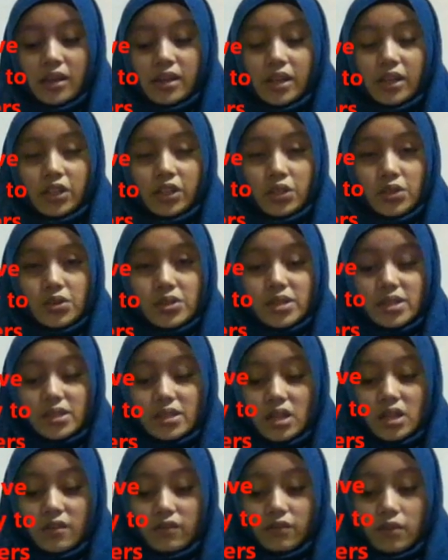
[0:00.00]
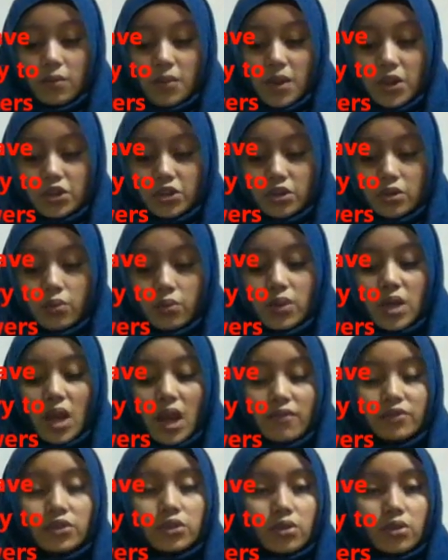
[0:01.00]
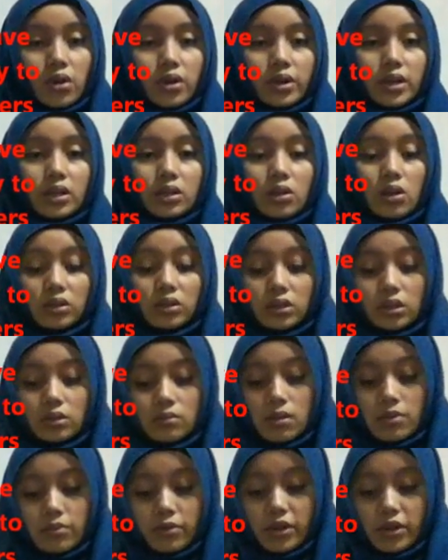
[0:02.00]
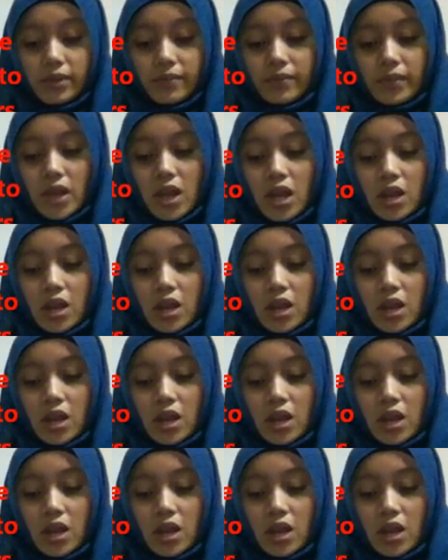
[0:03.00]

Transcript: that uses the information we have stored in long-term memory